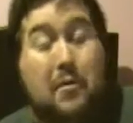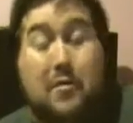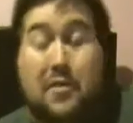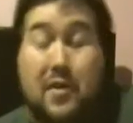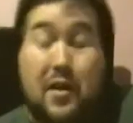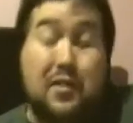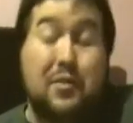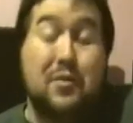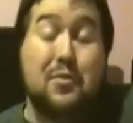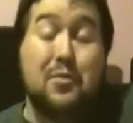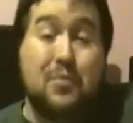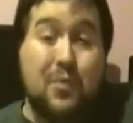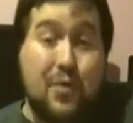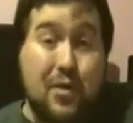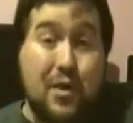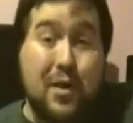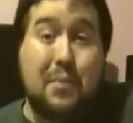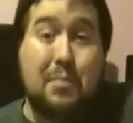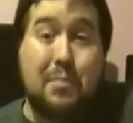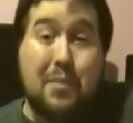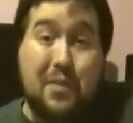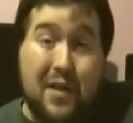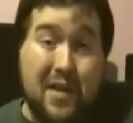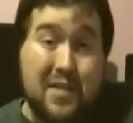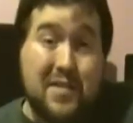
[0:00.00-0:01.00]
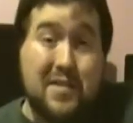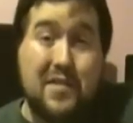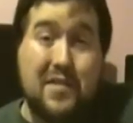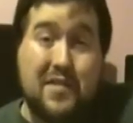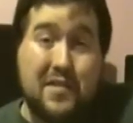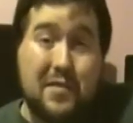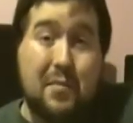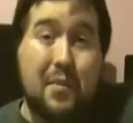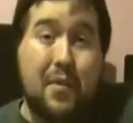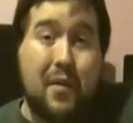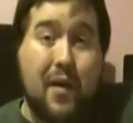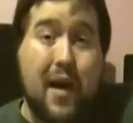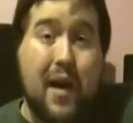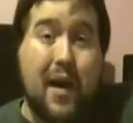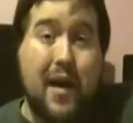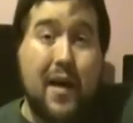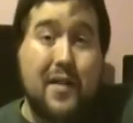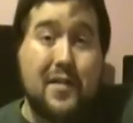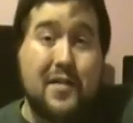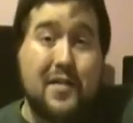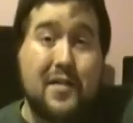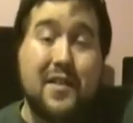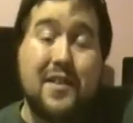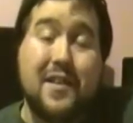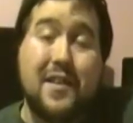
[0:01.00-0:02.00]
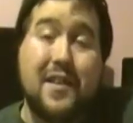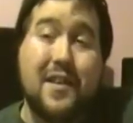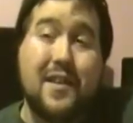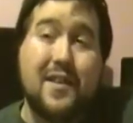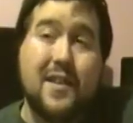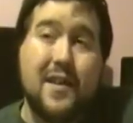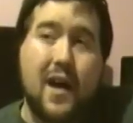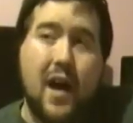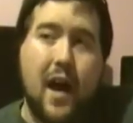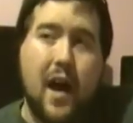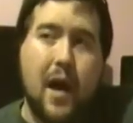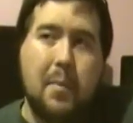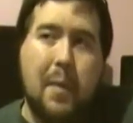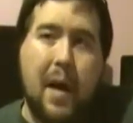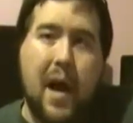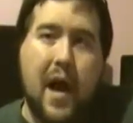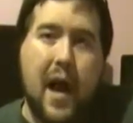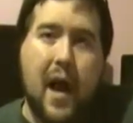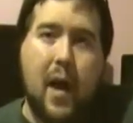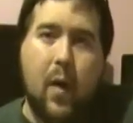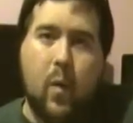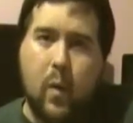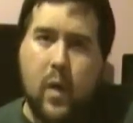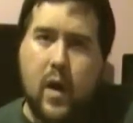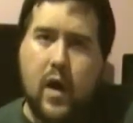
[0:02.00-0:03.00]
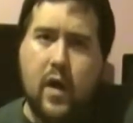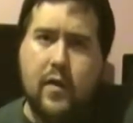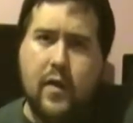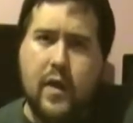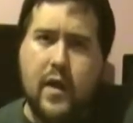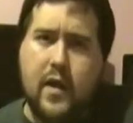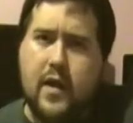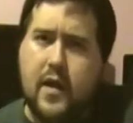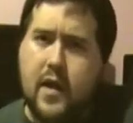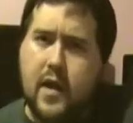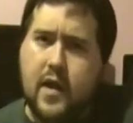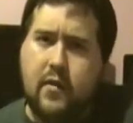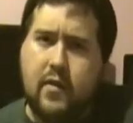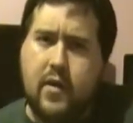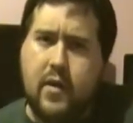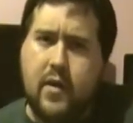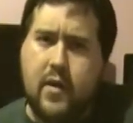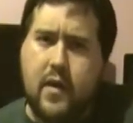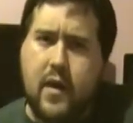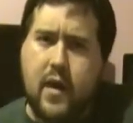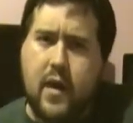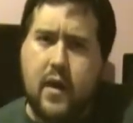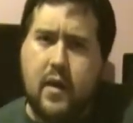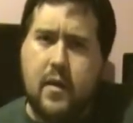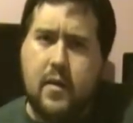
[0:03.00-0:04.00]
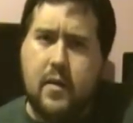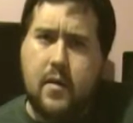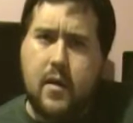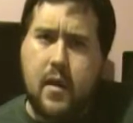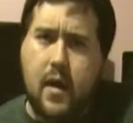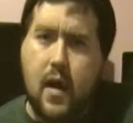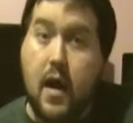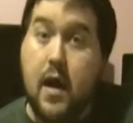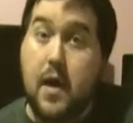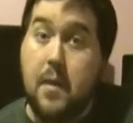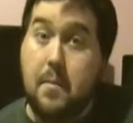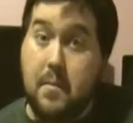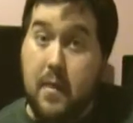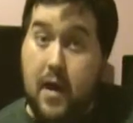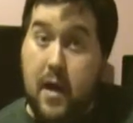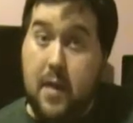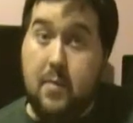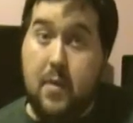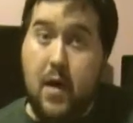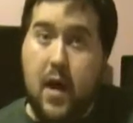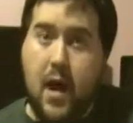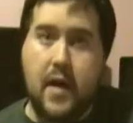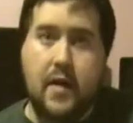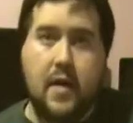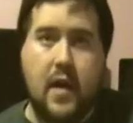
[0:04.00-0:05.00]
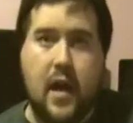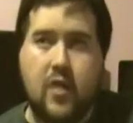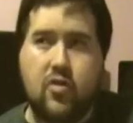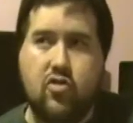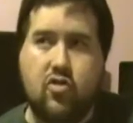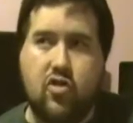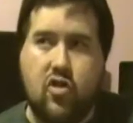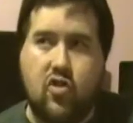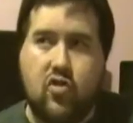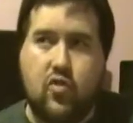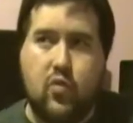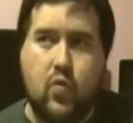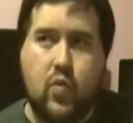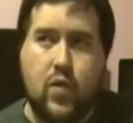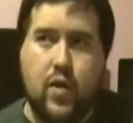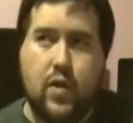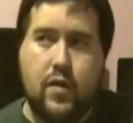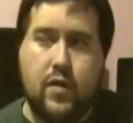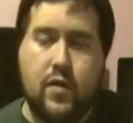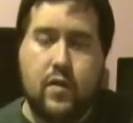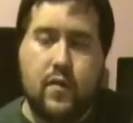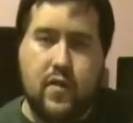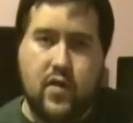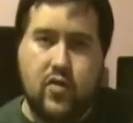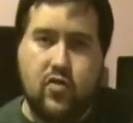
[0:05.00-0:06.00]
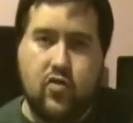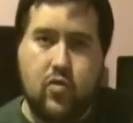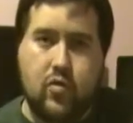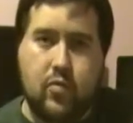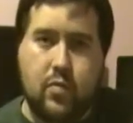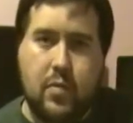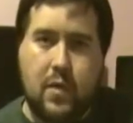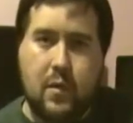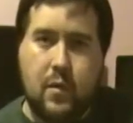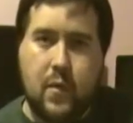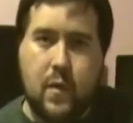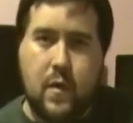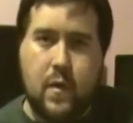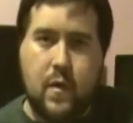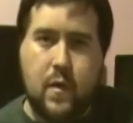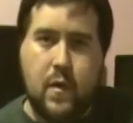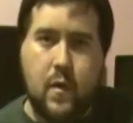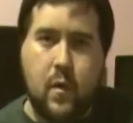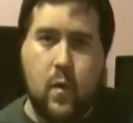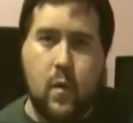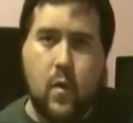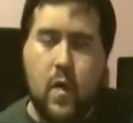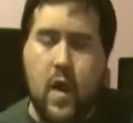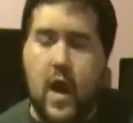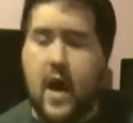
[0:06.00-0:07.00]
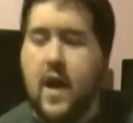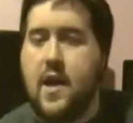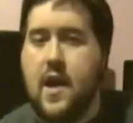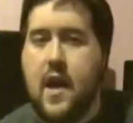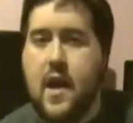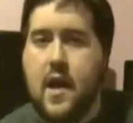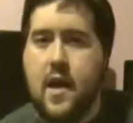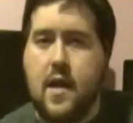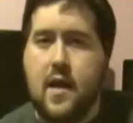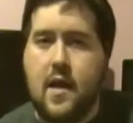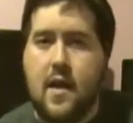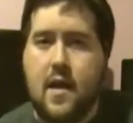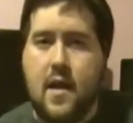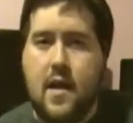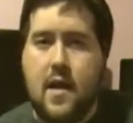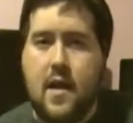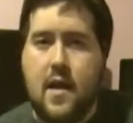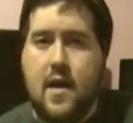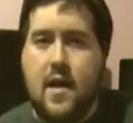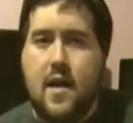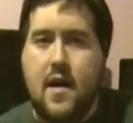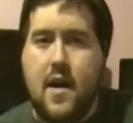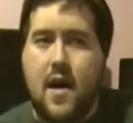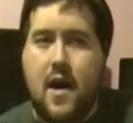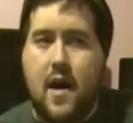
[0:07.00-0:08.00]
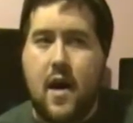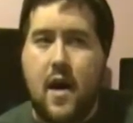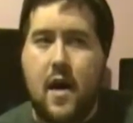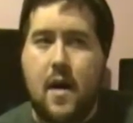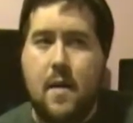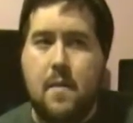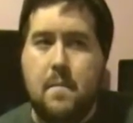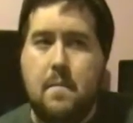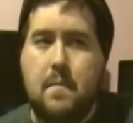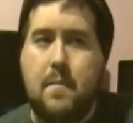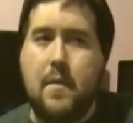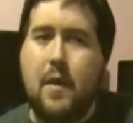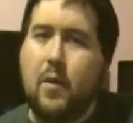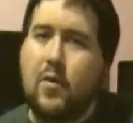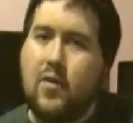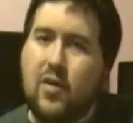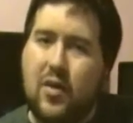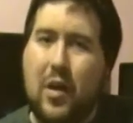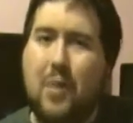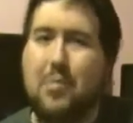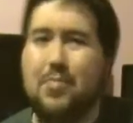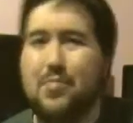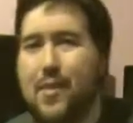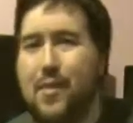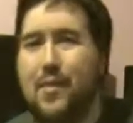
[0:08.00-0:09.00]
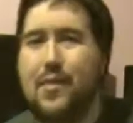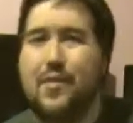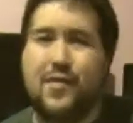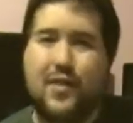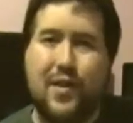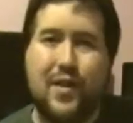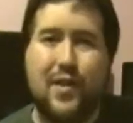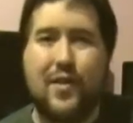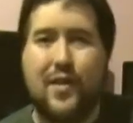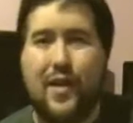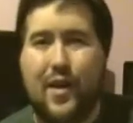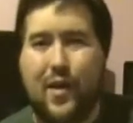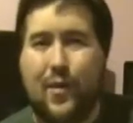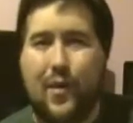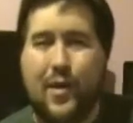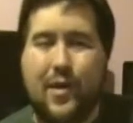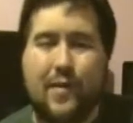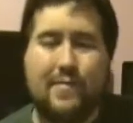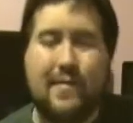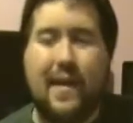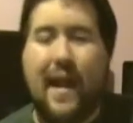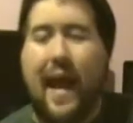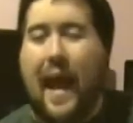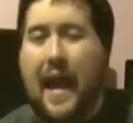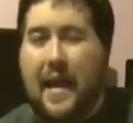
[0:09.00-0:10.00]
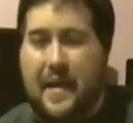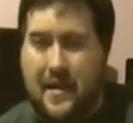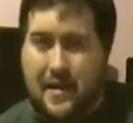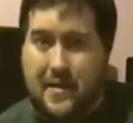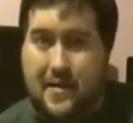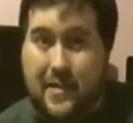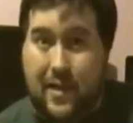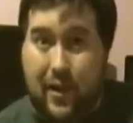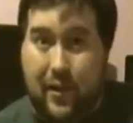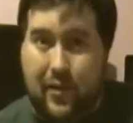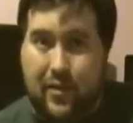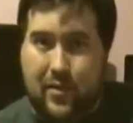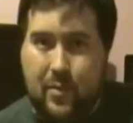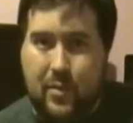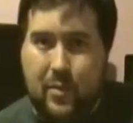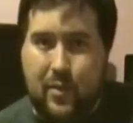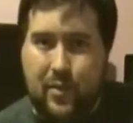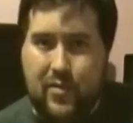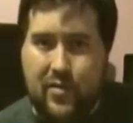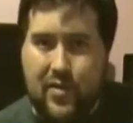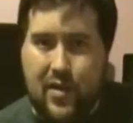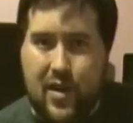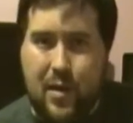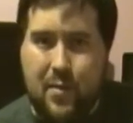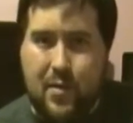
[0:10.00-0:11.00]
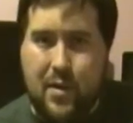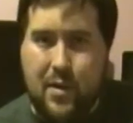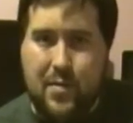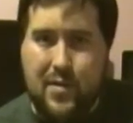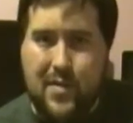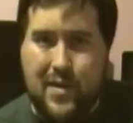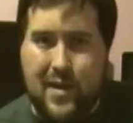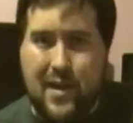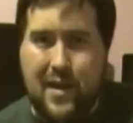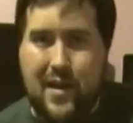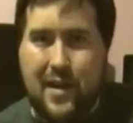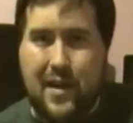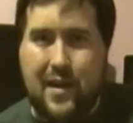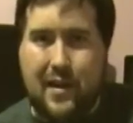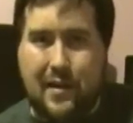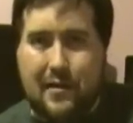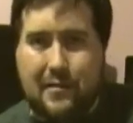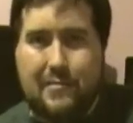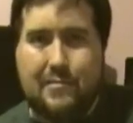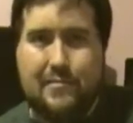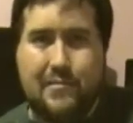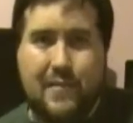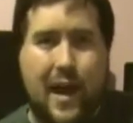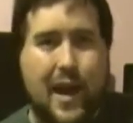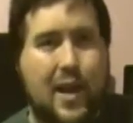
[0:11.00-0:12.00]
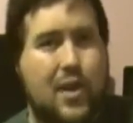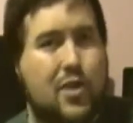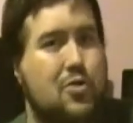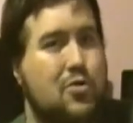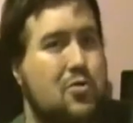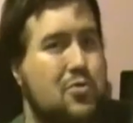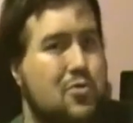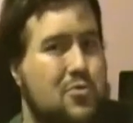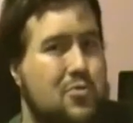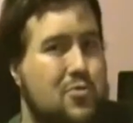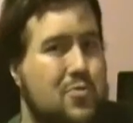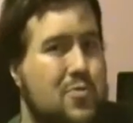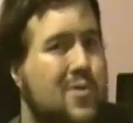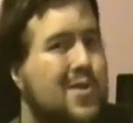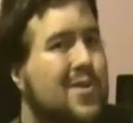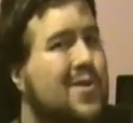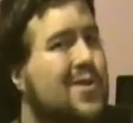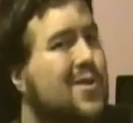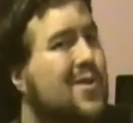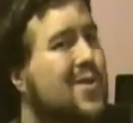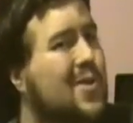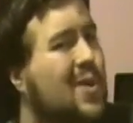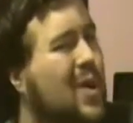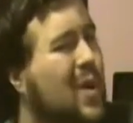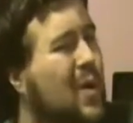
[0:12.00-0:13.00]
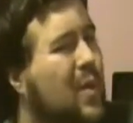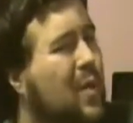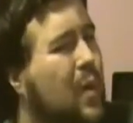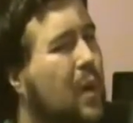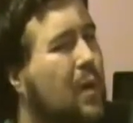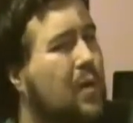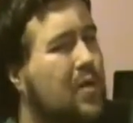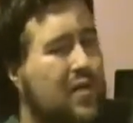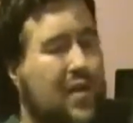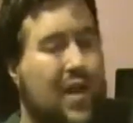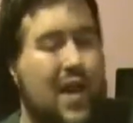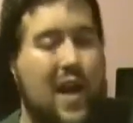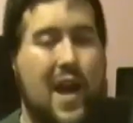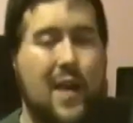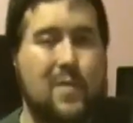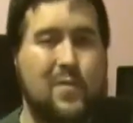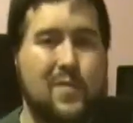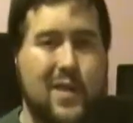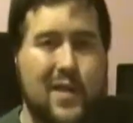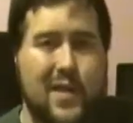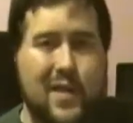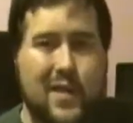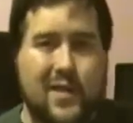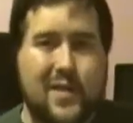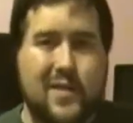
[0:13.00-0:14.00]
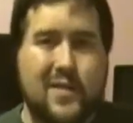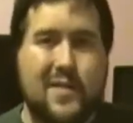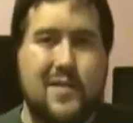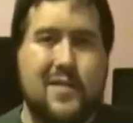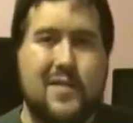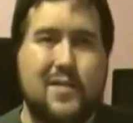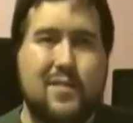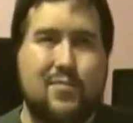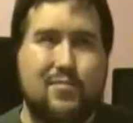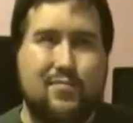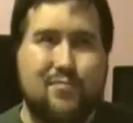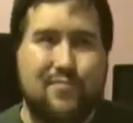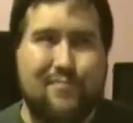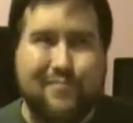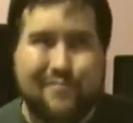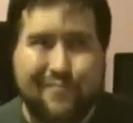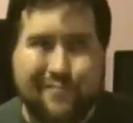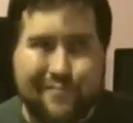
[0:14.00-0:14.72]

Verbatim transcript: was actually really pleasantly surprised by how well they did everything, in my mind, not just with the visuals, but with the writing. There were a couple moments here and there where I could tell something was coming, but then again, I knew what was going to happen, because